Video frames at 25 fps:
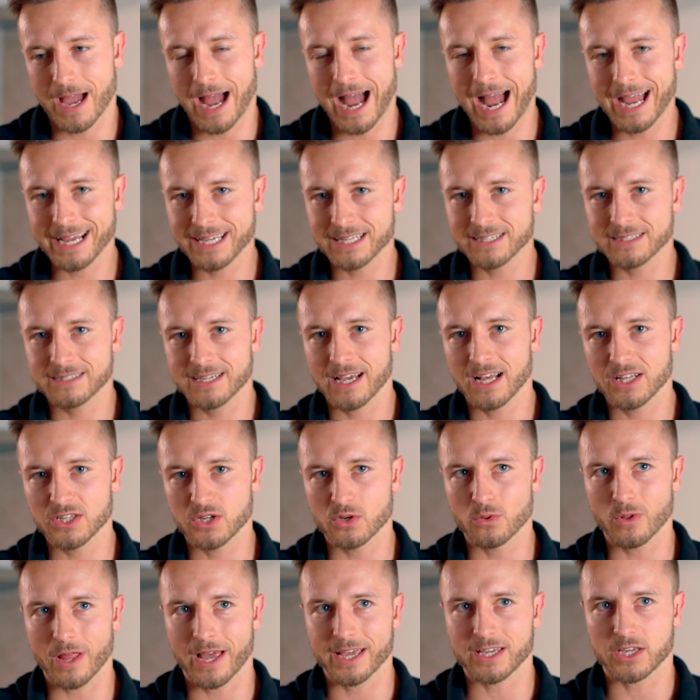I can tell
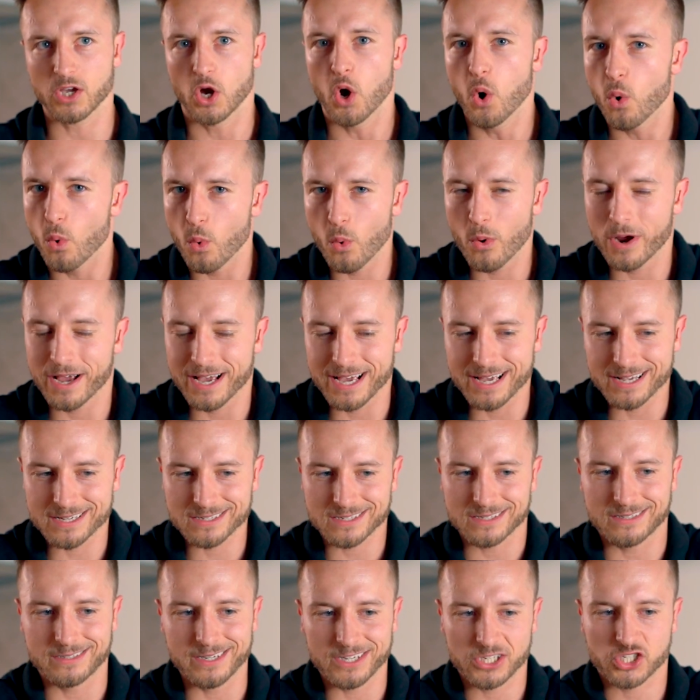you, like, who
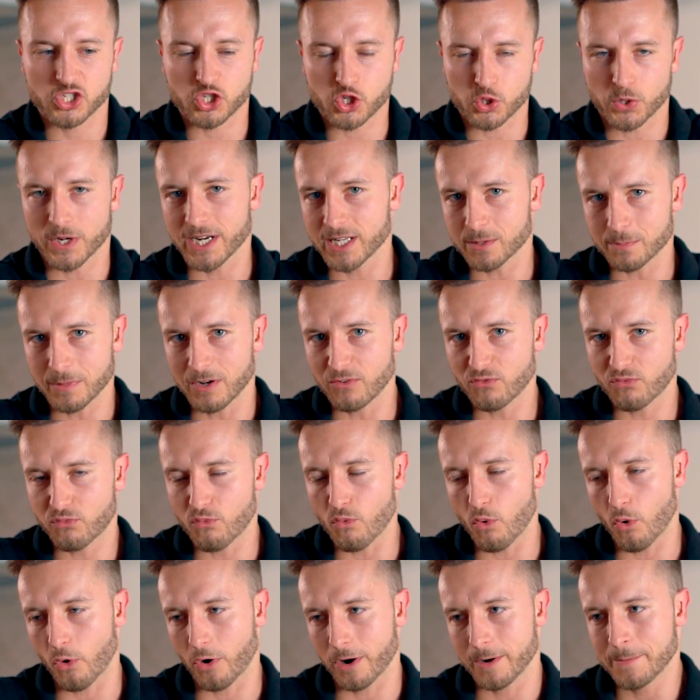is this treatment
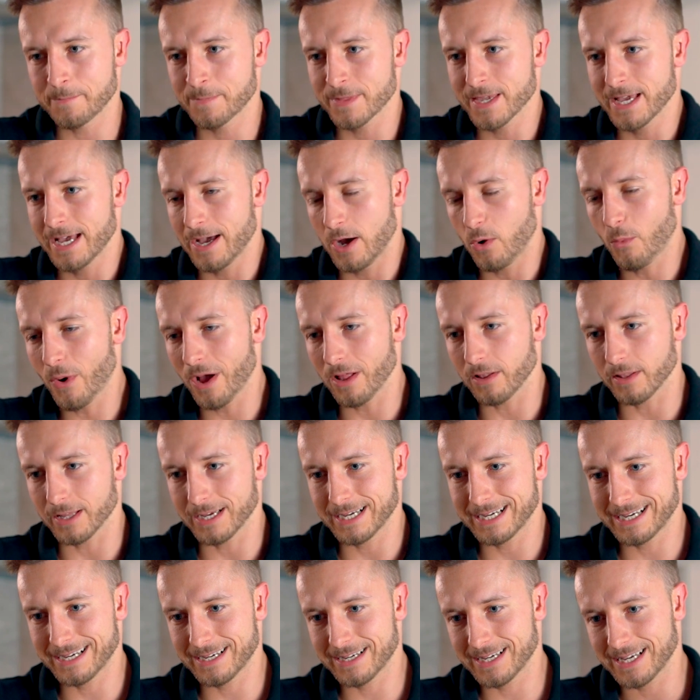for?
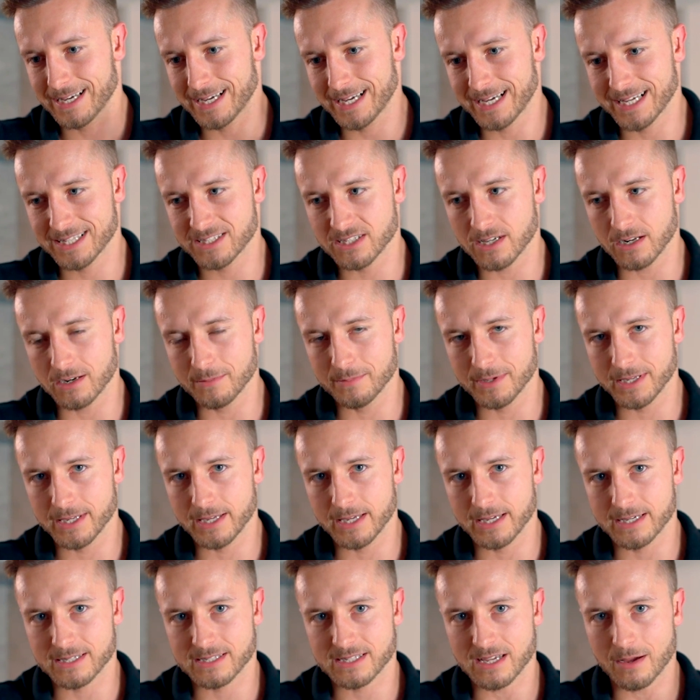Well, it's going to
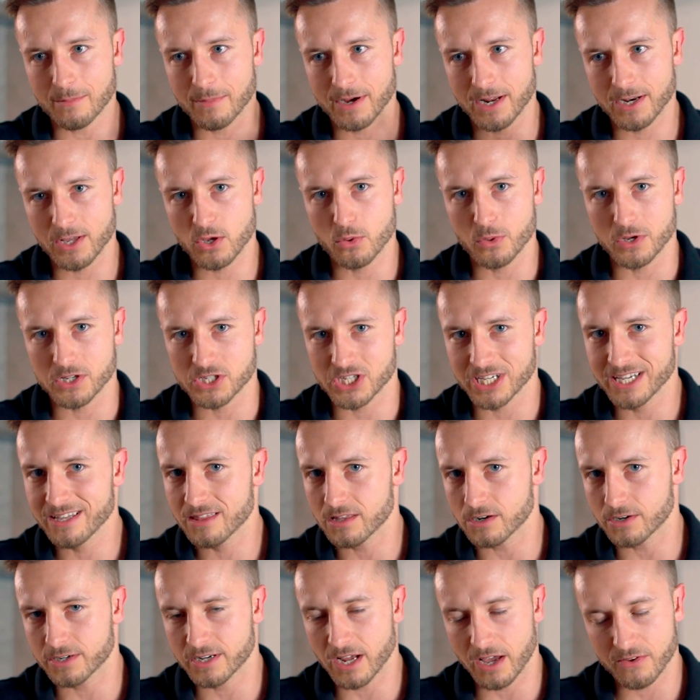be somebody who is
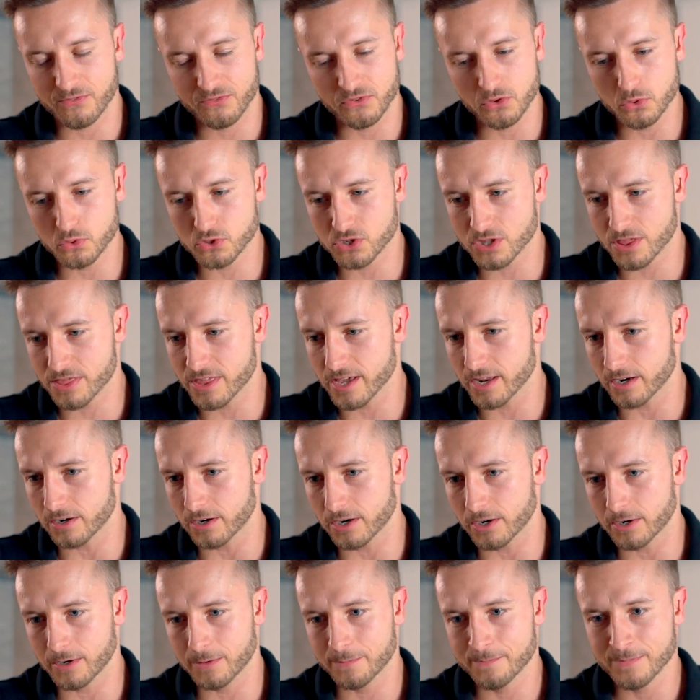either diffuse
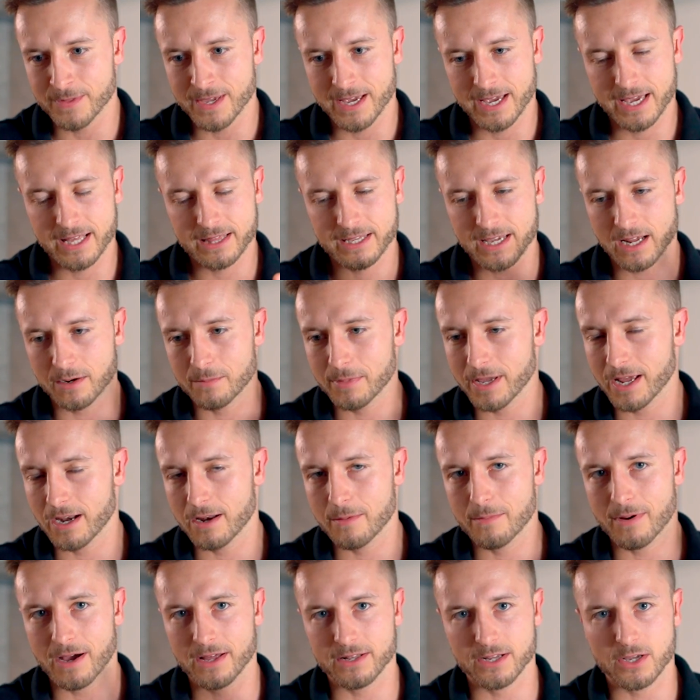thinner, it can be
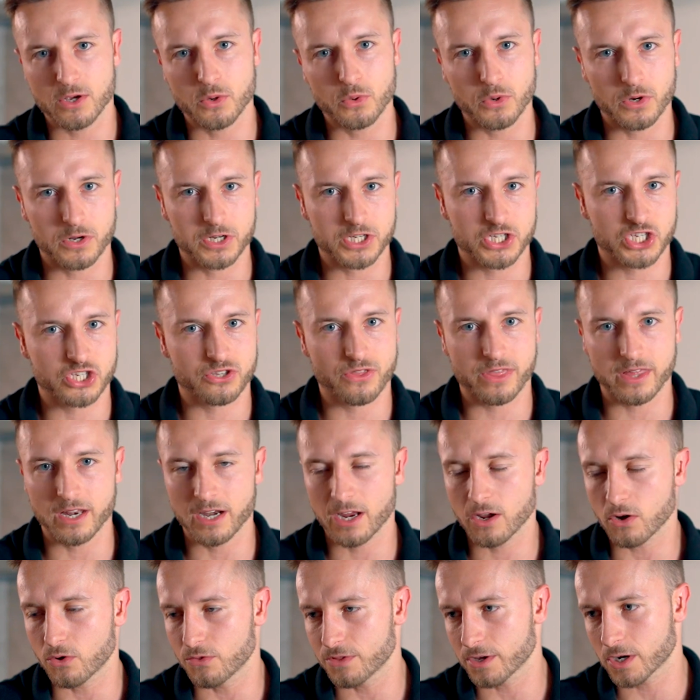anybody who is
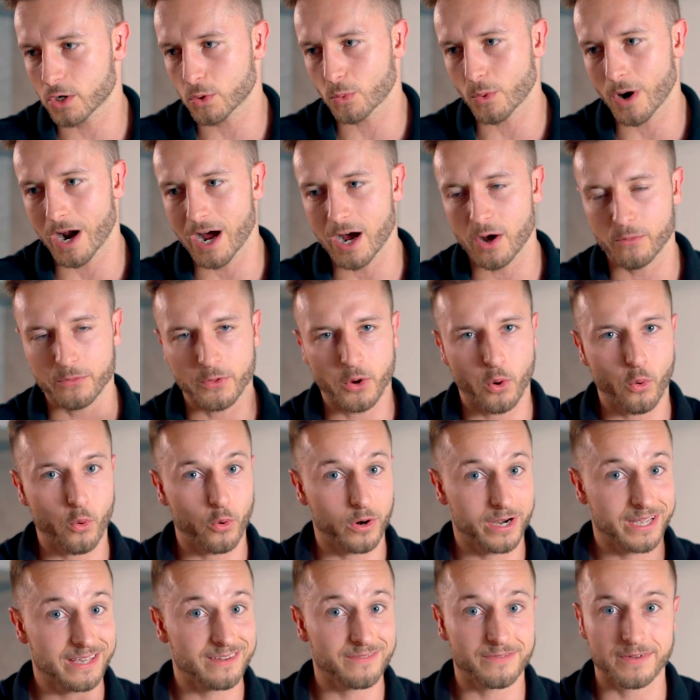thinning on the crown,
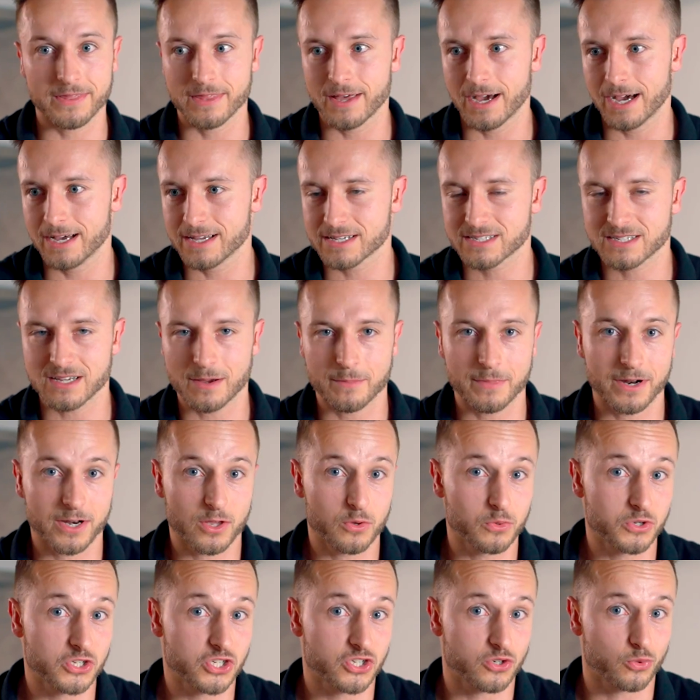or even somebody
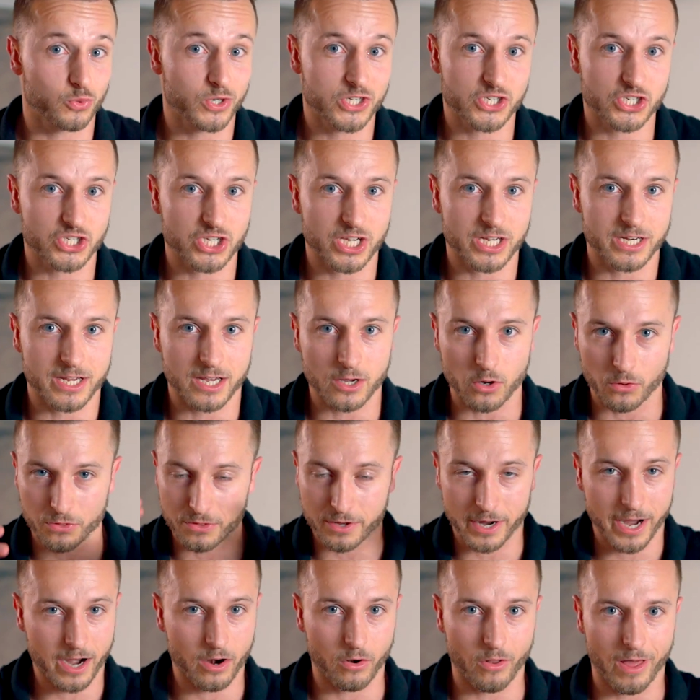who is receding on
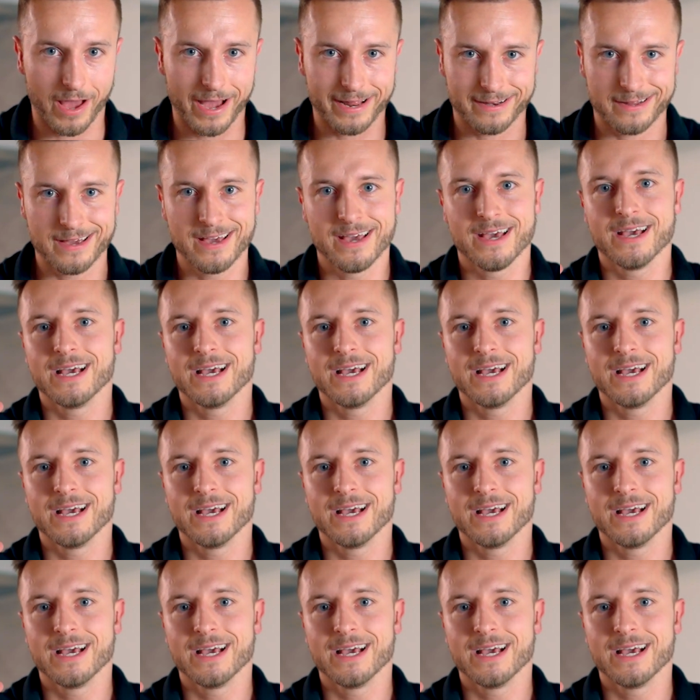the hairline.